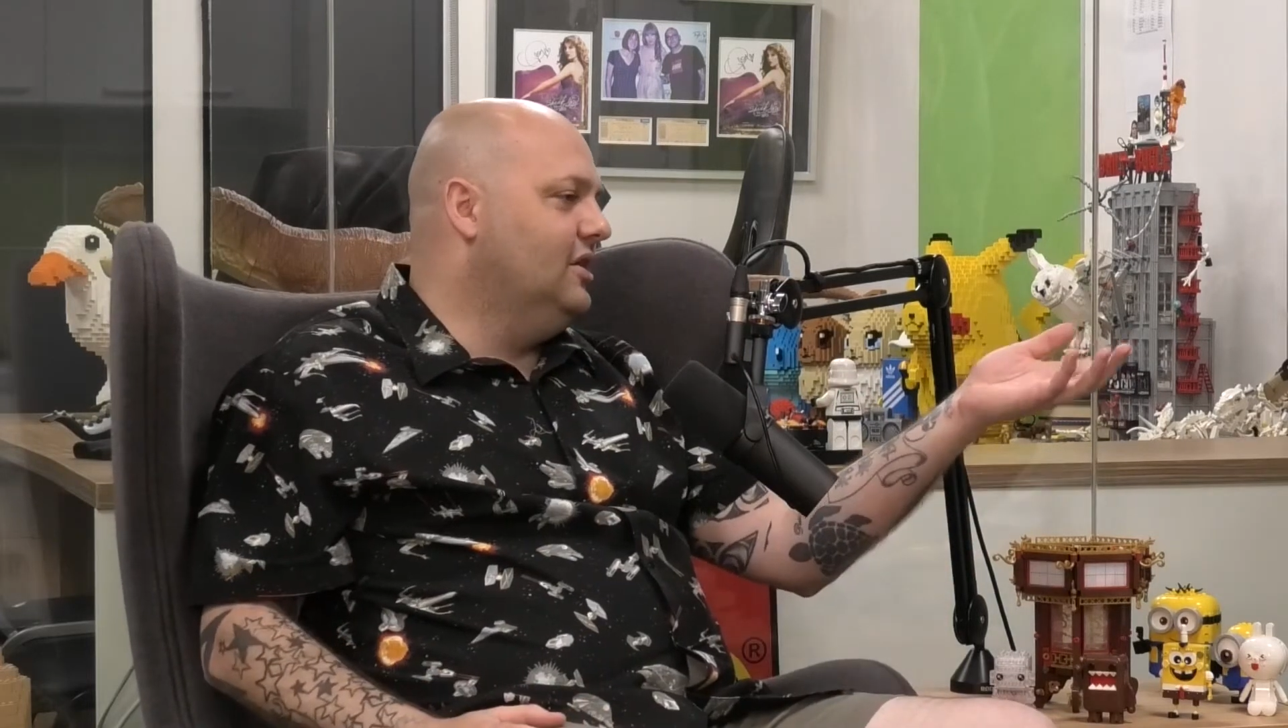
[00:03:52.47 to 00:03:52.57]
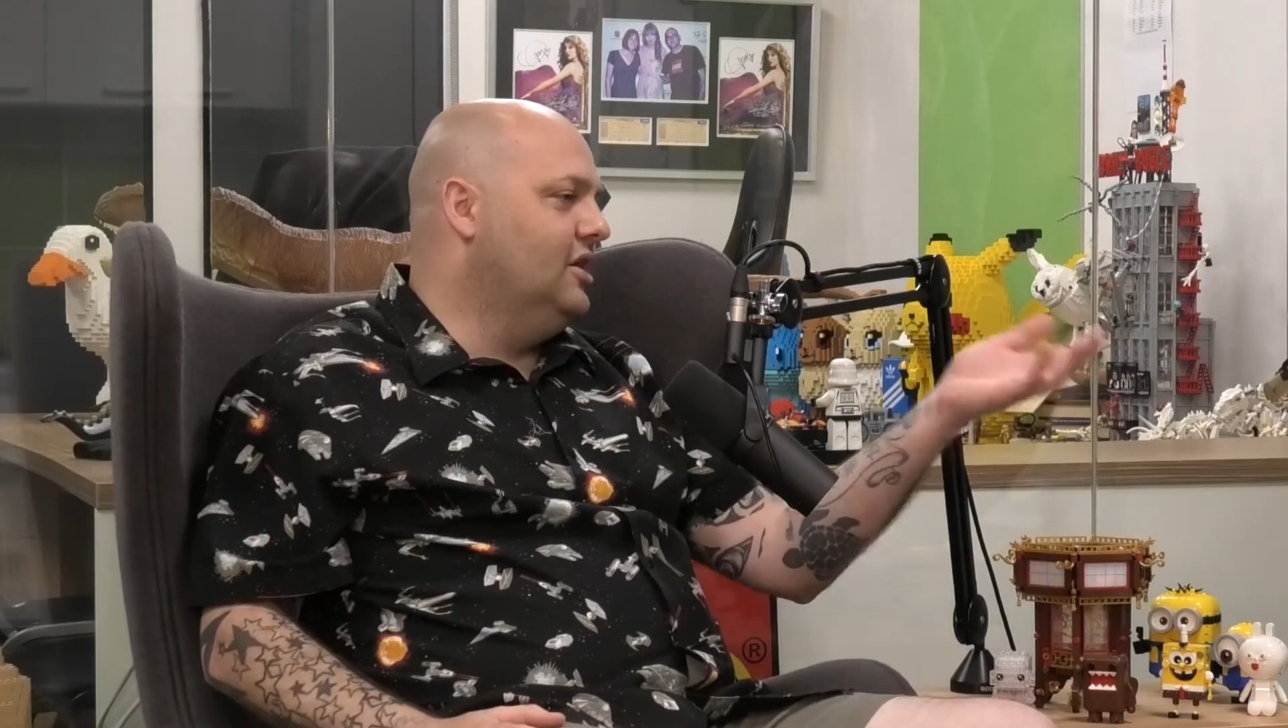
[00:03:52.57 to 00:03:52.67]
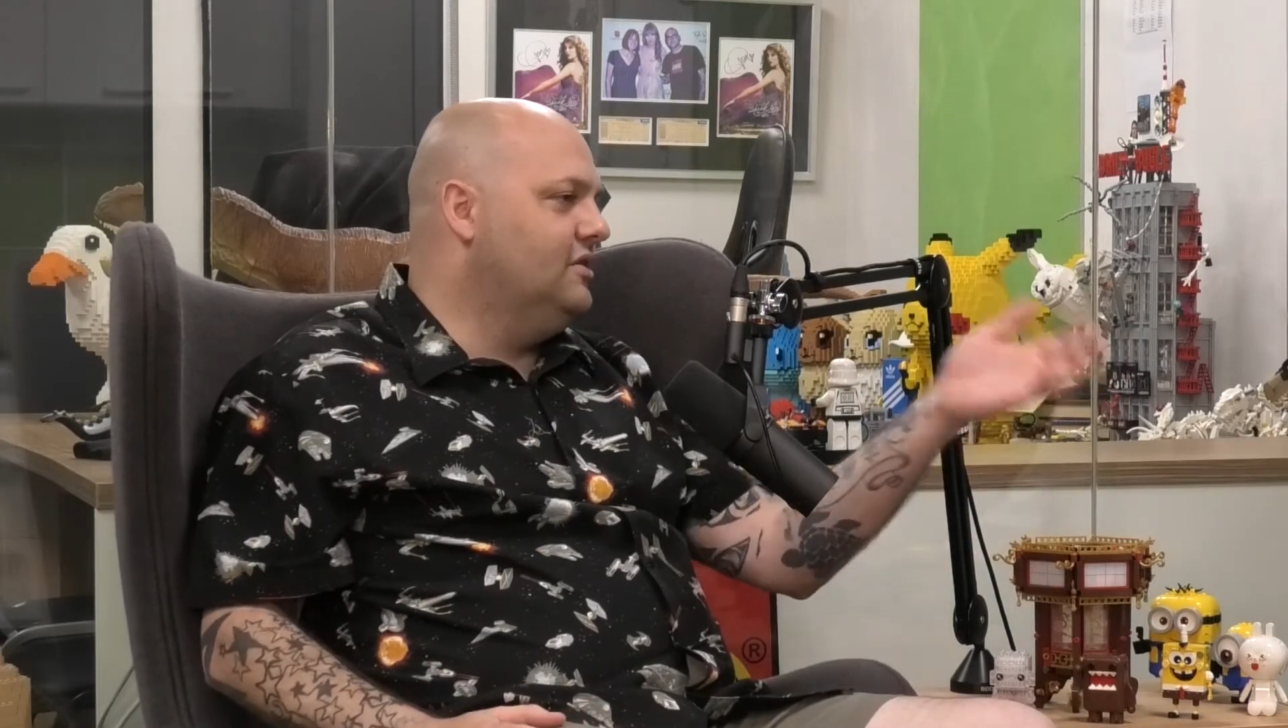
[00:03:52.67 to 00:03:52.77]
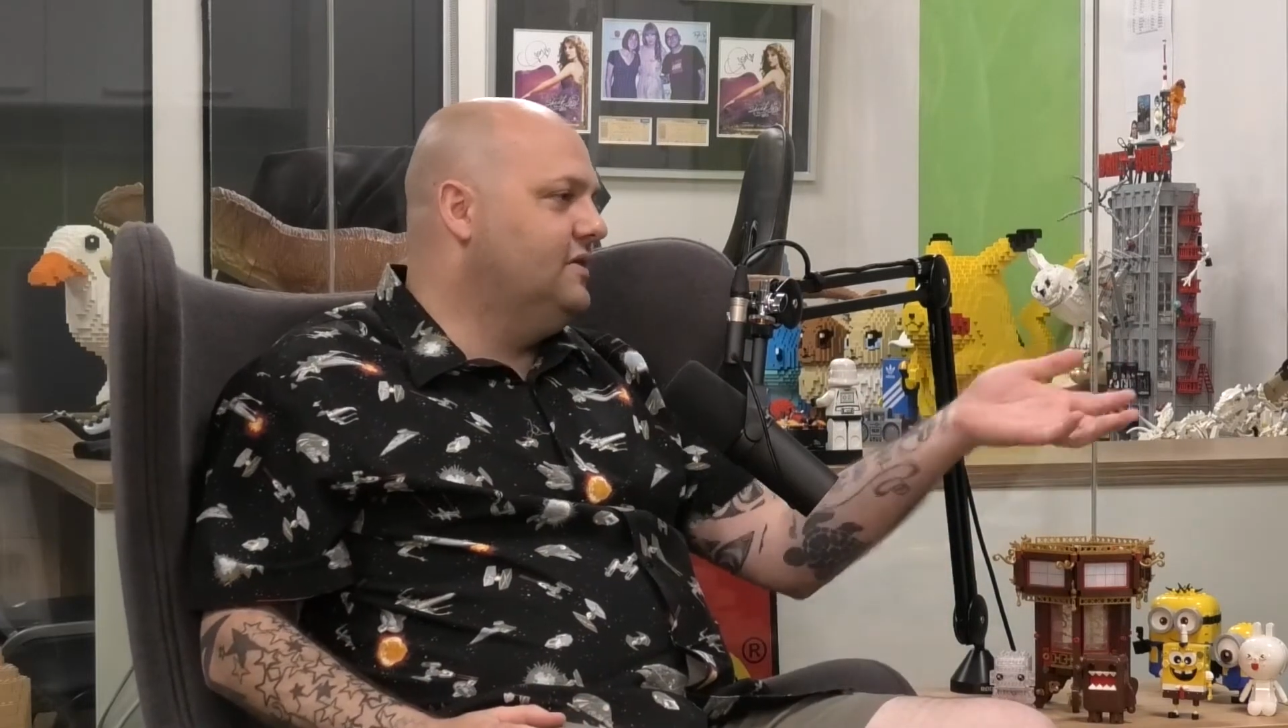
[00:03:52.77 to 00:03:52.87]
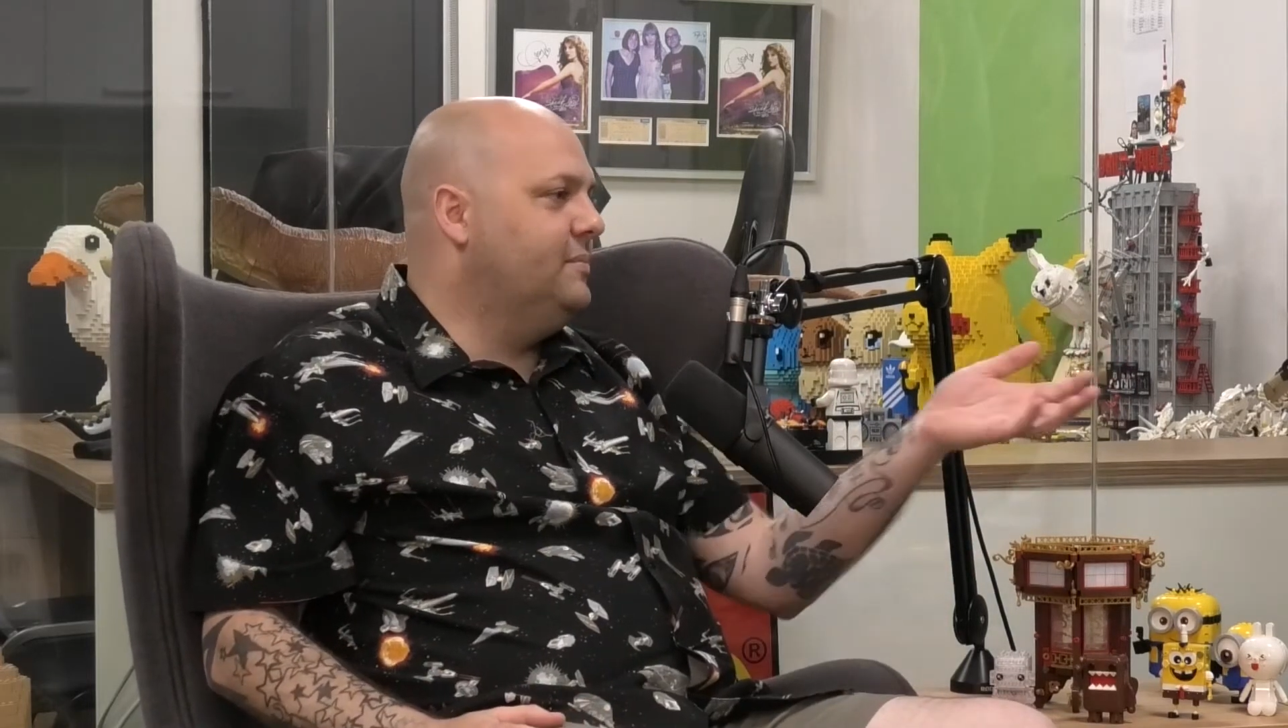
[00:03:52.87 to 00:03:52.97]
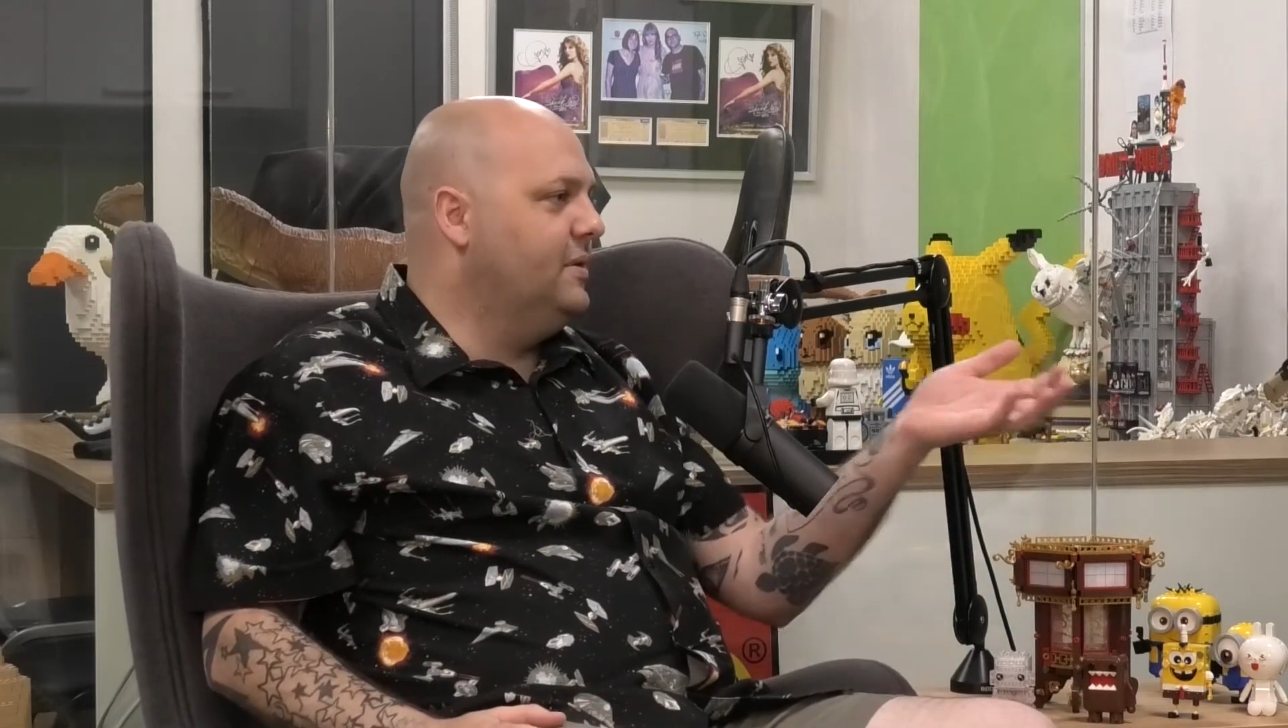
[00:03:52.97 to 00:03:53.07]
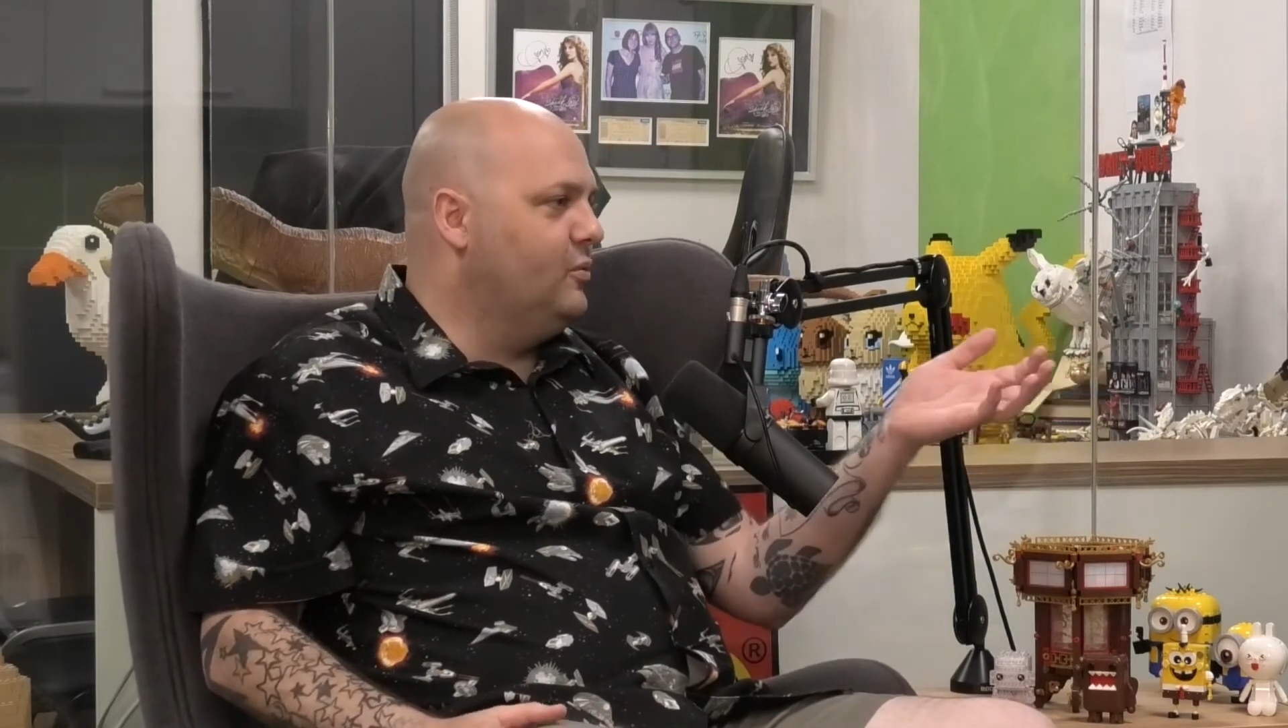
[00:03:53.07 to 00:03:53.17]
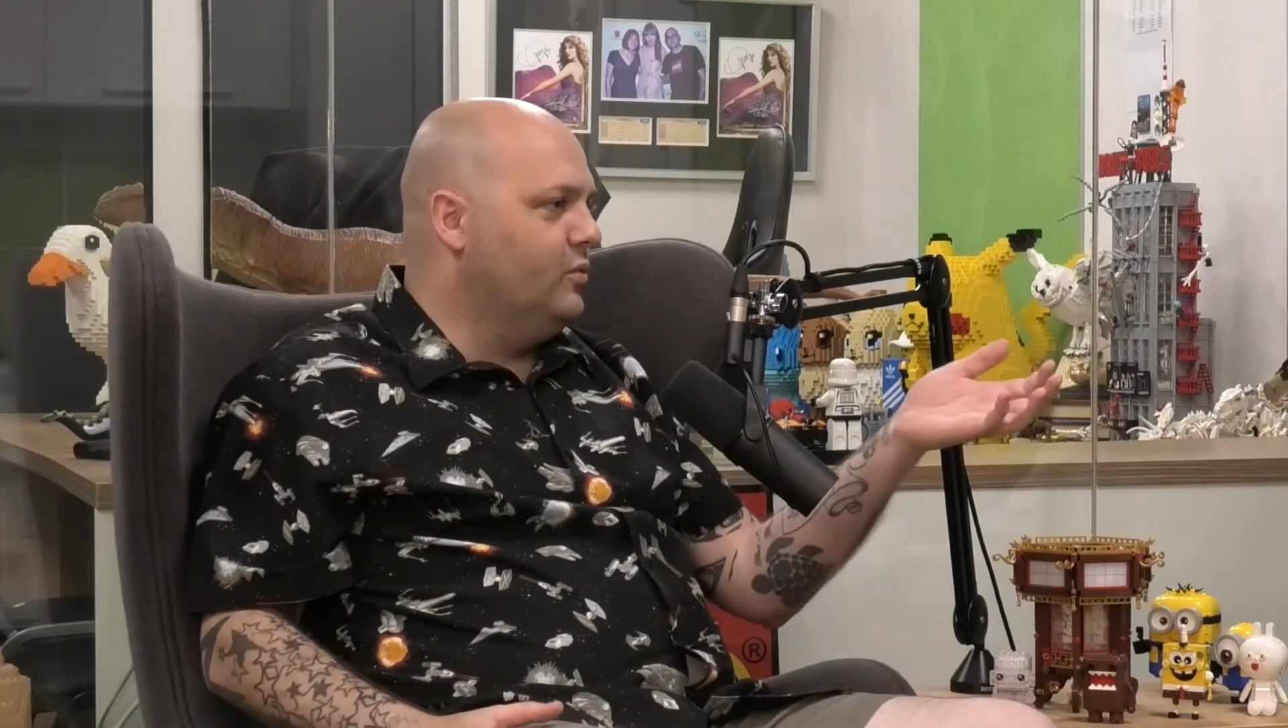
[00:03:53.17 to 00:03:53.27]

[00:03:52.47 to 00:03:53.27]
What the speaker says: I don't think people